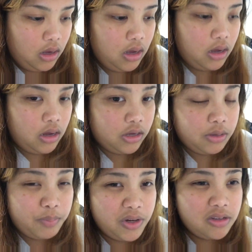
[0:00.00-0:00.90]
Uh,
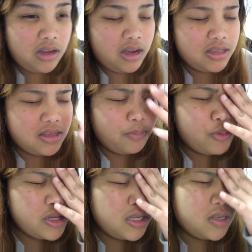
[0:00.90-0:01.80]
compared uh, the
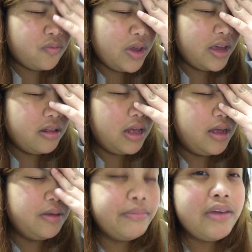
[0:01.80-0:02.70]
princess veil, uh,
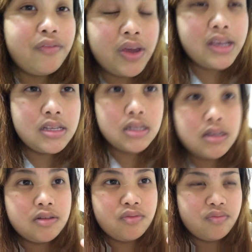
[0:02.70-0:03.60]
my
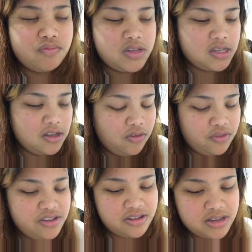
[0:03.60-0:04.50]
face still
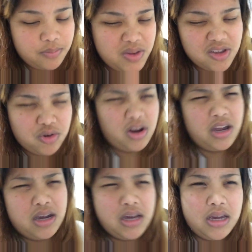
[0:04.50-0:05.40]
feels a bit
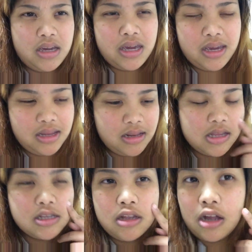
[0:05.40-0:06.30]
dry and
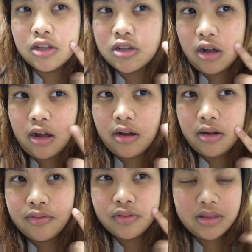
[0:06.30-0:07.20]
it's not
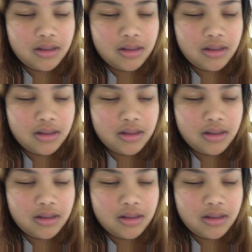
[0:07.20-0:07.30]
soft